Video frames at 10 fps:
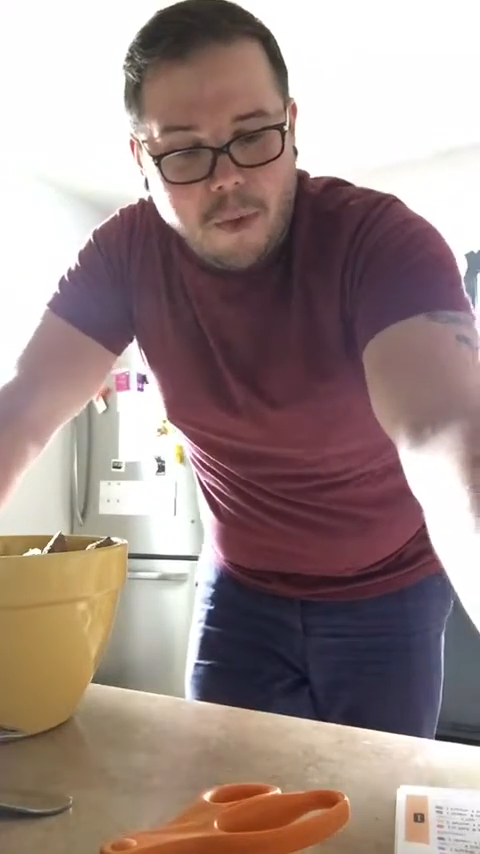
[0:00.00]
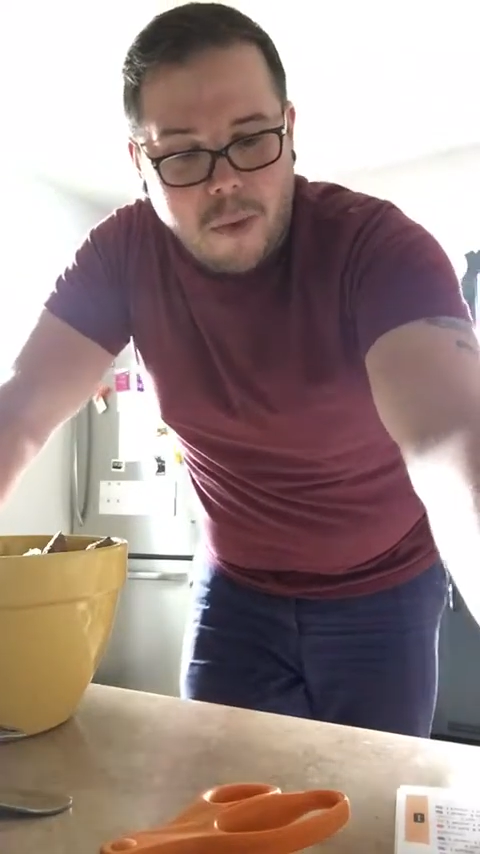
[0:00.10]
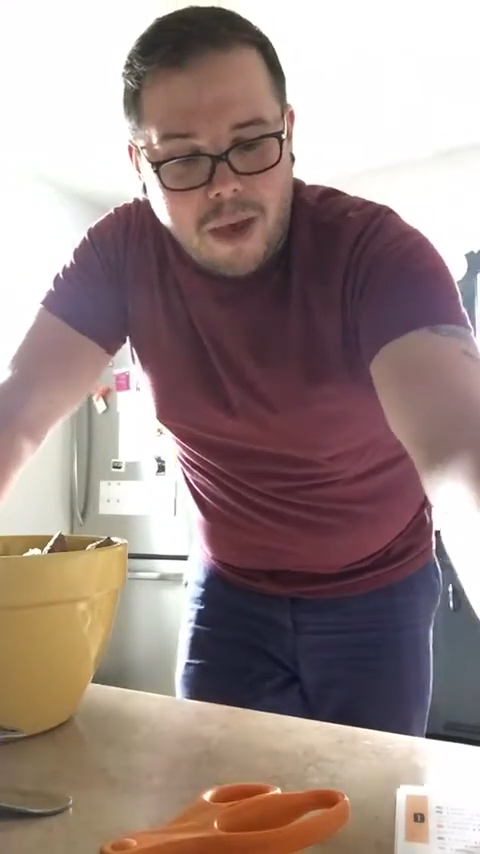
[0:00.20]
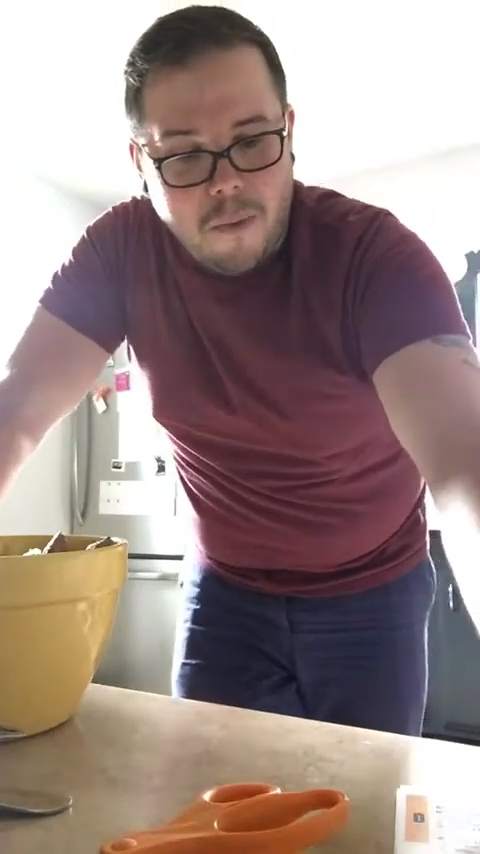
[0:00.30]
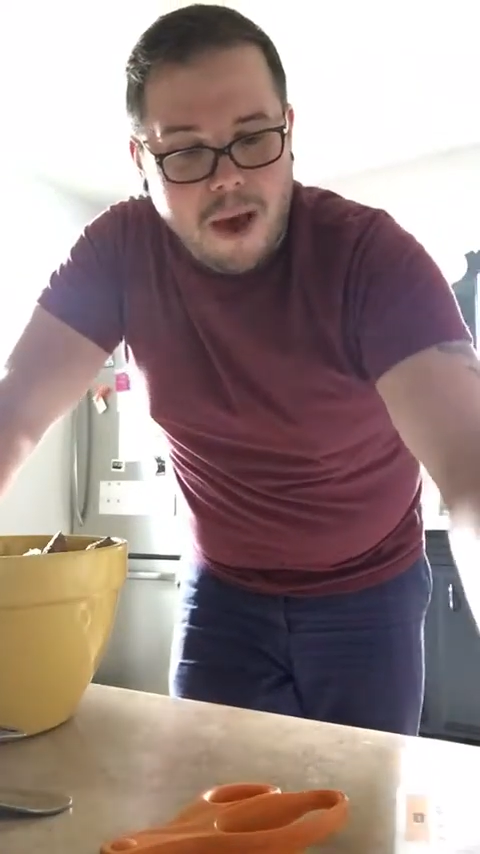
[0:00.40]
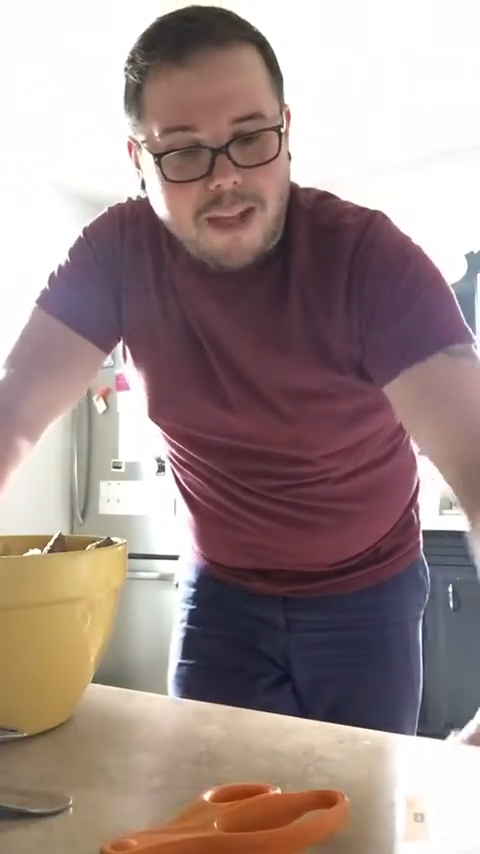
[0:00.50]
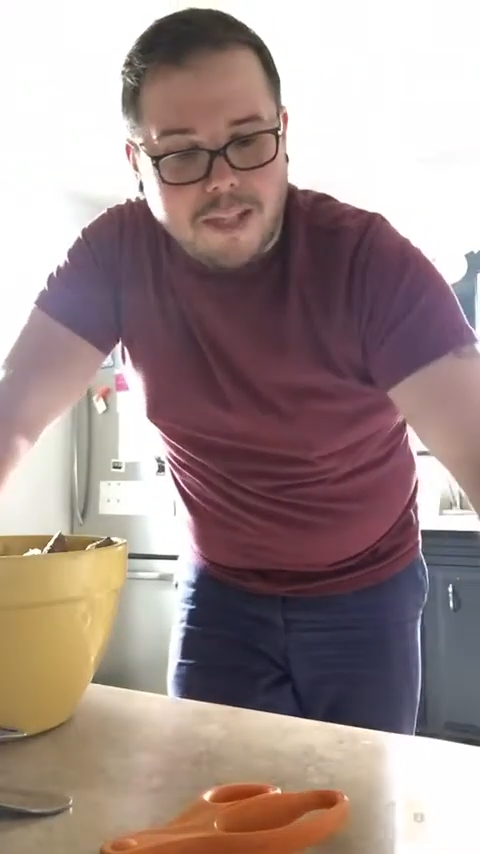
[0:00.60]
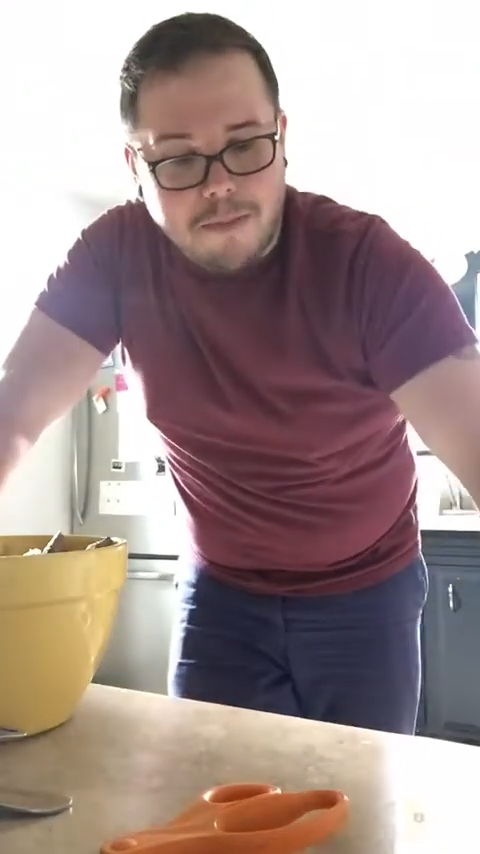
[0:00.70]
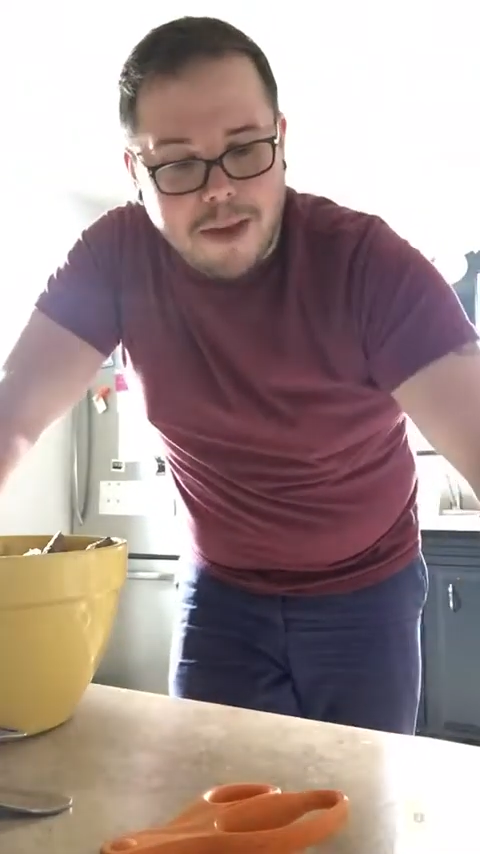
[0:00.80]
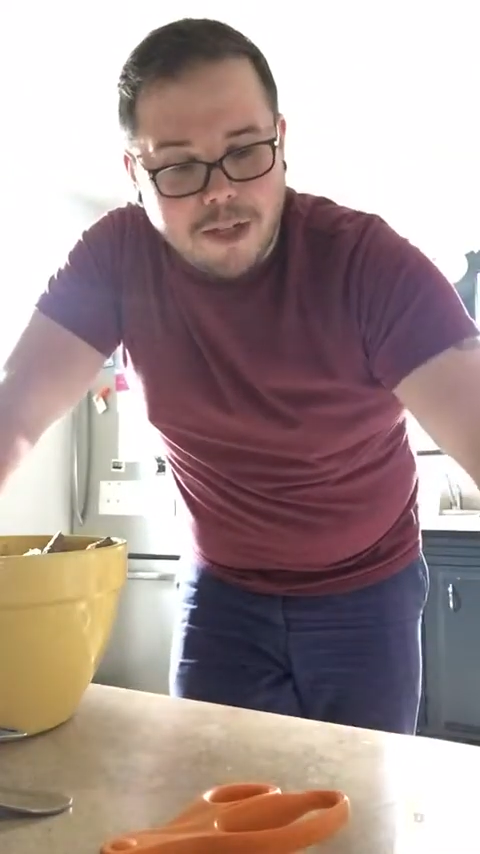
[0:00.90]
weight
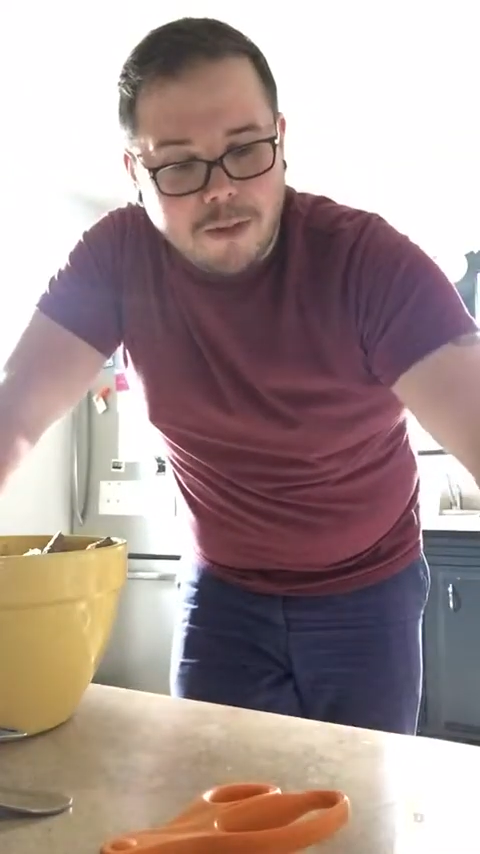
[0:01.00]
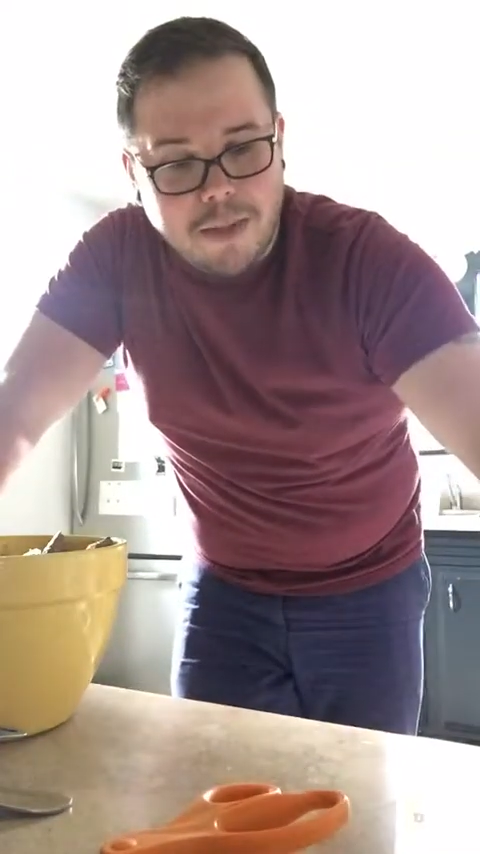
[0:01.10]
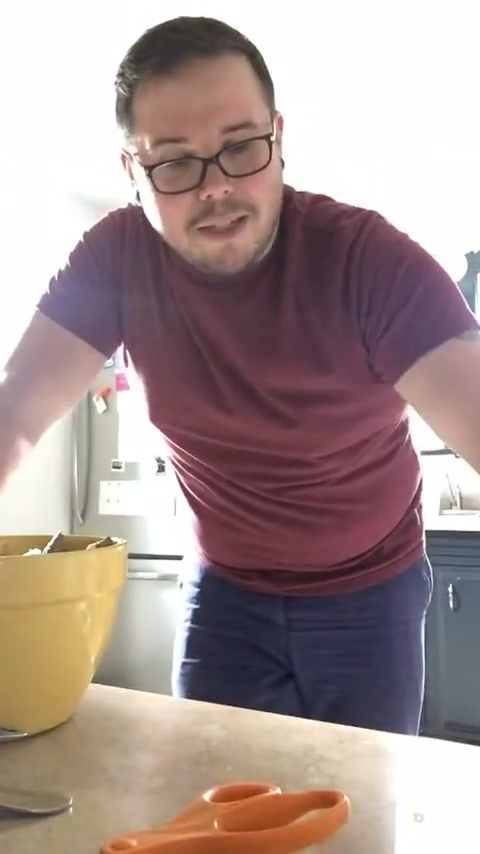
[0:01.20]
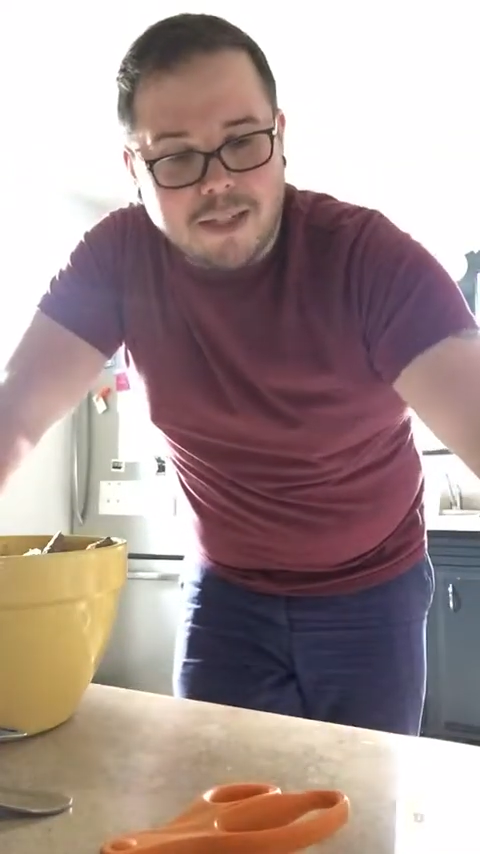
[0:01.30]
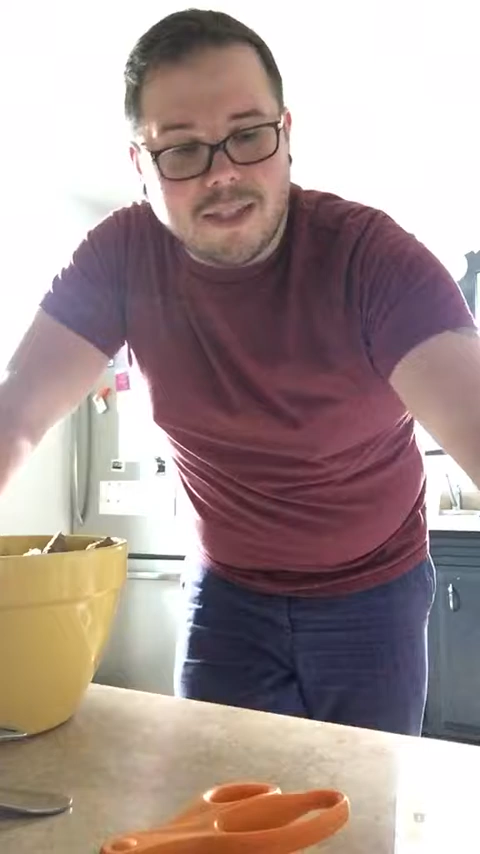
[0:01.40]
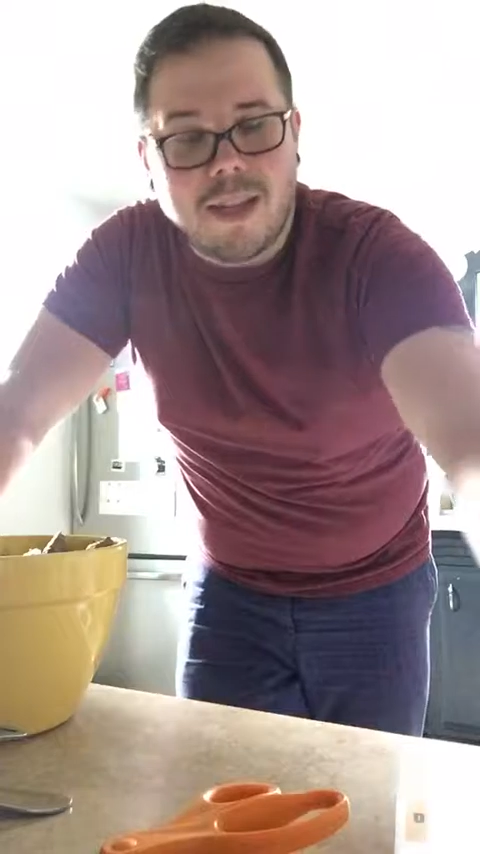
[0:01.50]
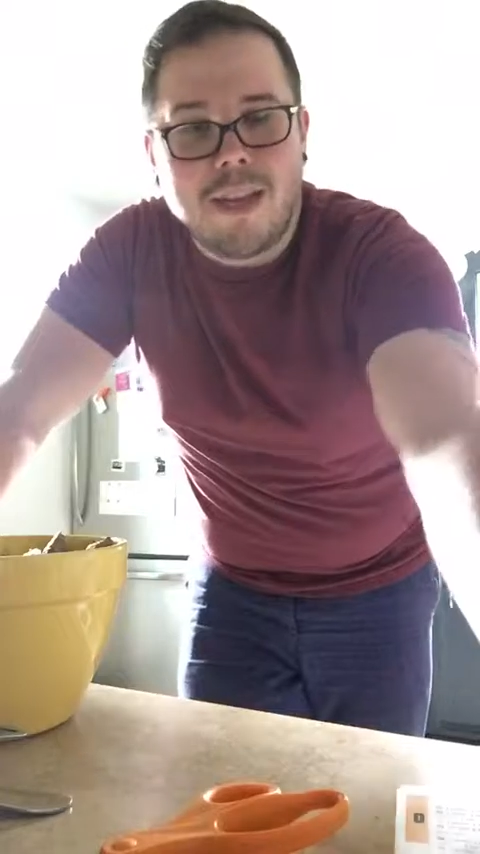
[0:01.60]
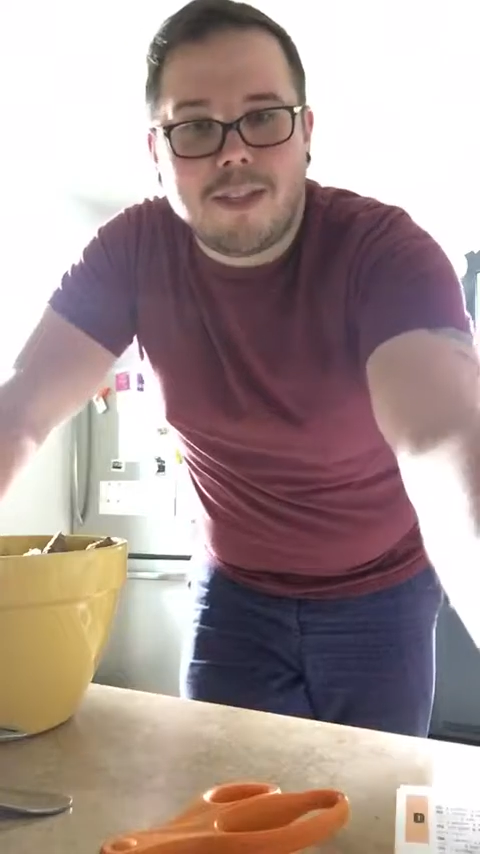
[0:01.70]
wise and measurements,